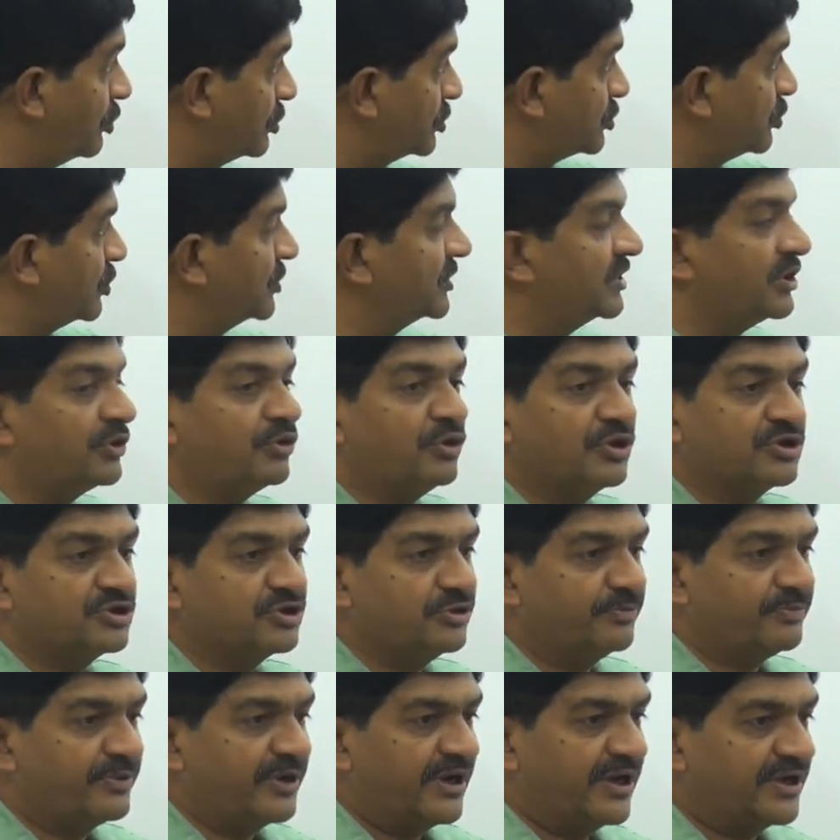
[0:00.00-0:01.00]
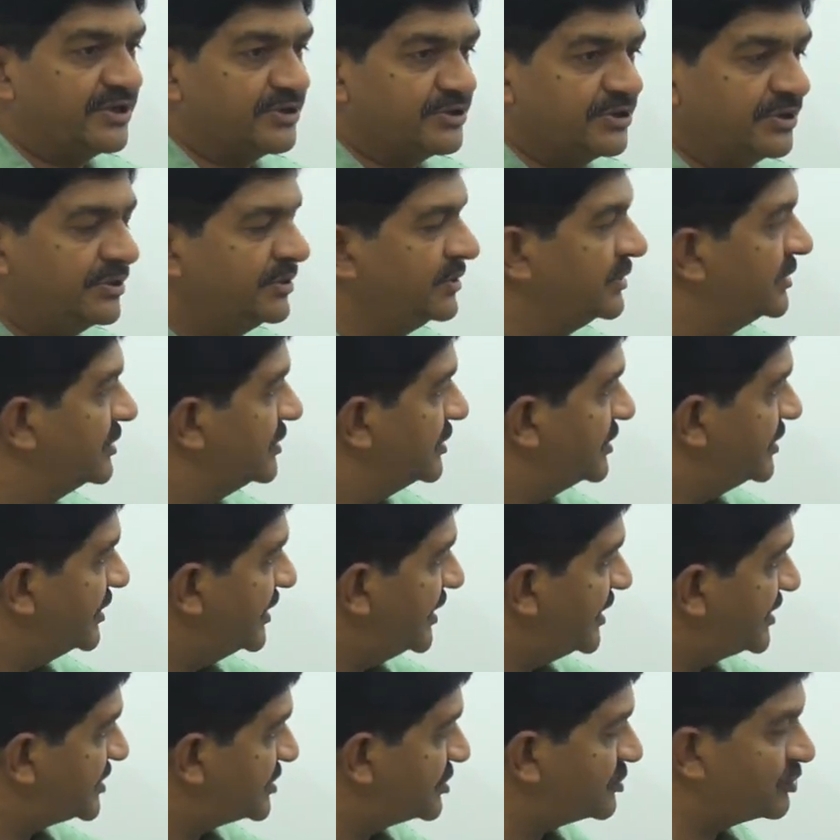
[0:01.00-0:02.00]
not on the cost of production
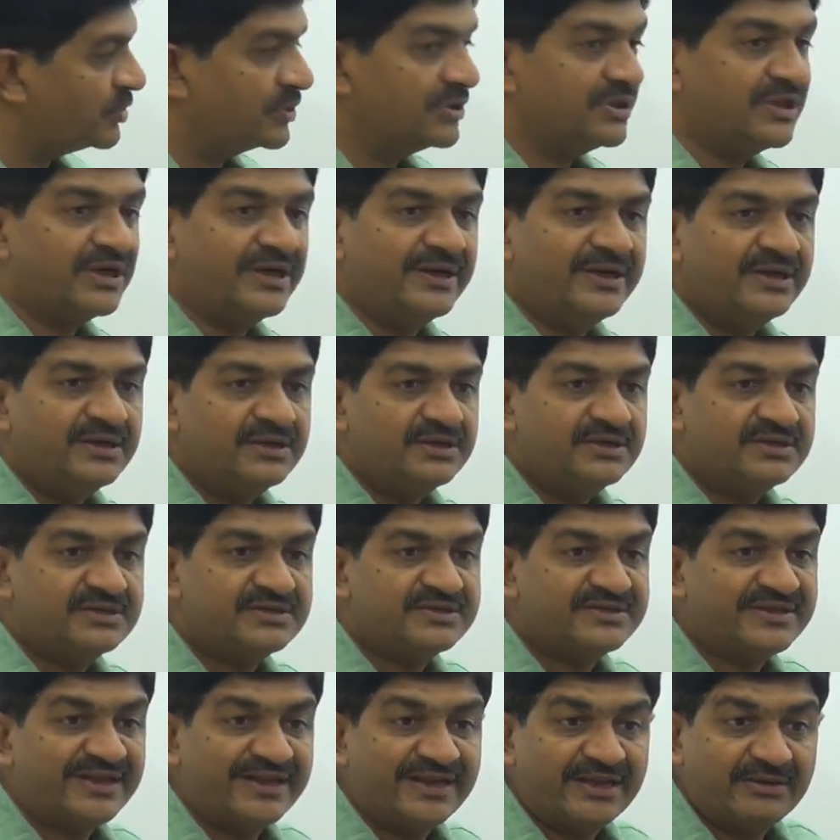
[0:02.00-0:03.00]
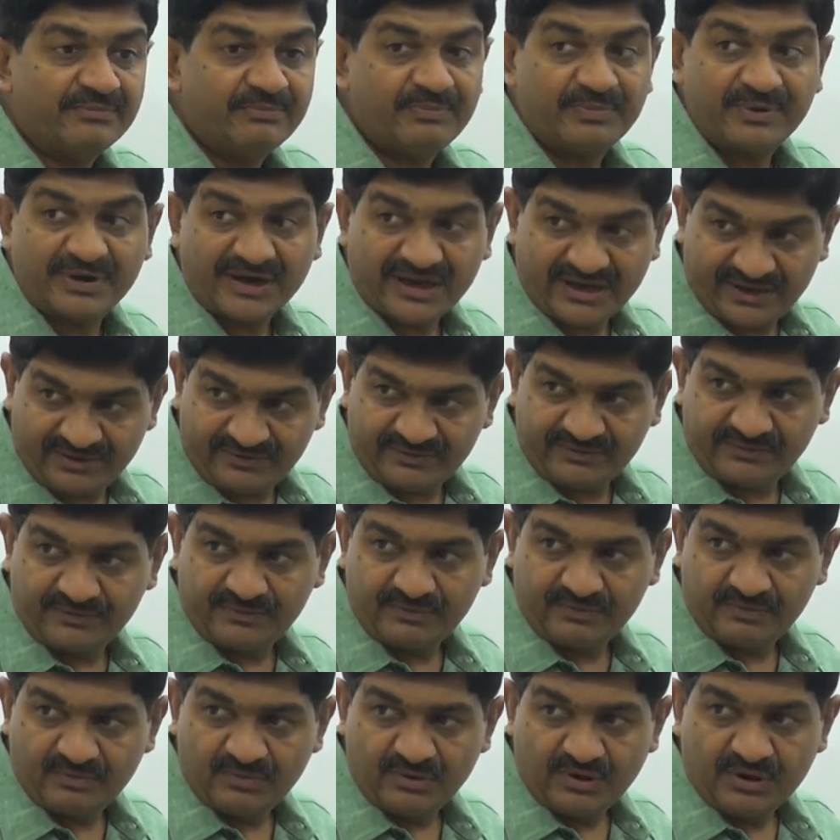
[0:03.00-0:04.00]
it is on the selling price
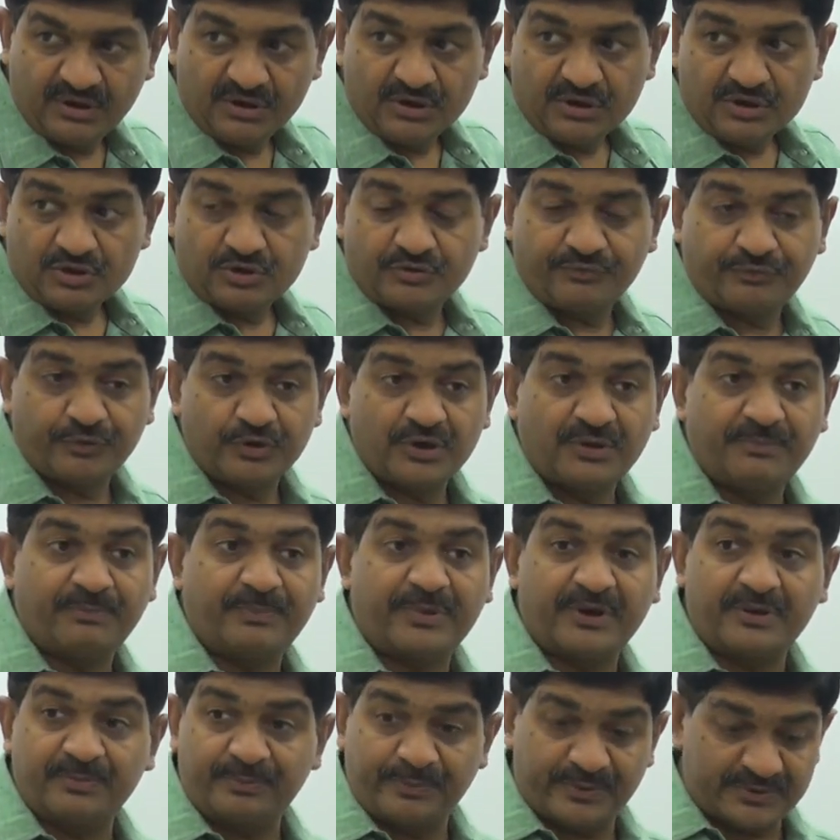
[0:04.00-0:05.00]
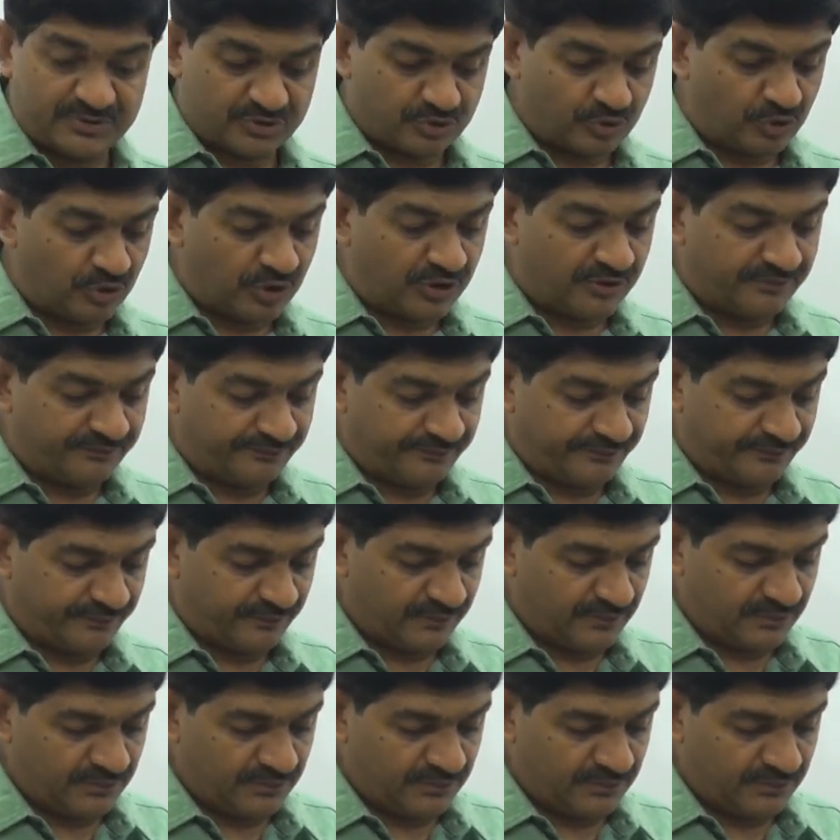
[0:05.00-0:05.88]
so for the purpose of